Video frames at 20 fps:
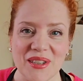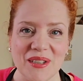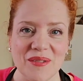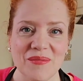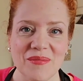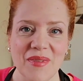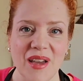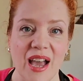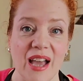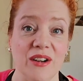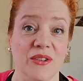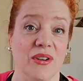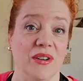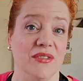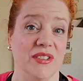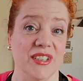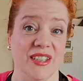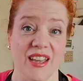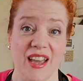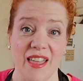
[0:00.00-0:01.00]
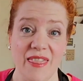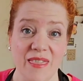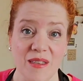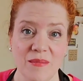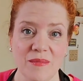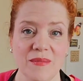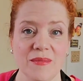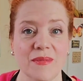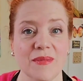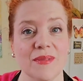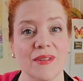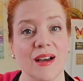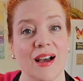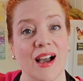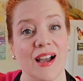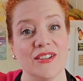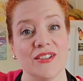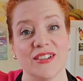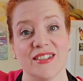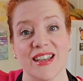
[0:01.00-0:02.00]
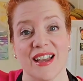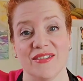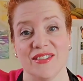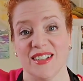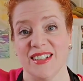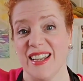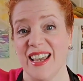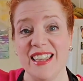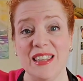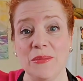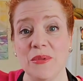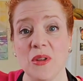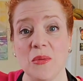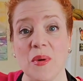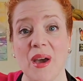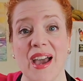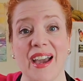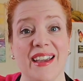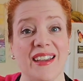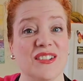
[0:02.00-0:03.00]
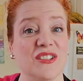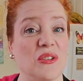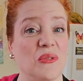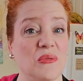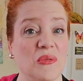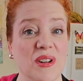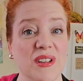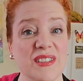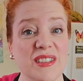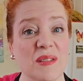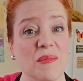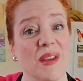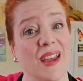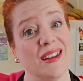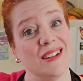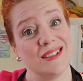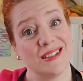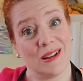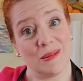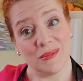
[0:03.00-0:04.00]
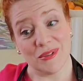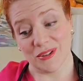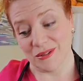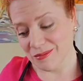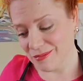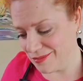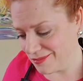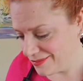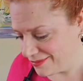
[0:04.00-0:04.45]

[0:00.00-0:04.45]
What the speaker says: them, I don't have to cut them. I just have to take them out of the package, rinse them, and dump them.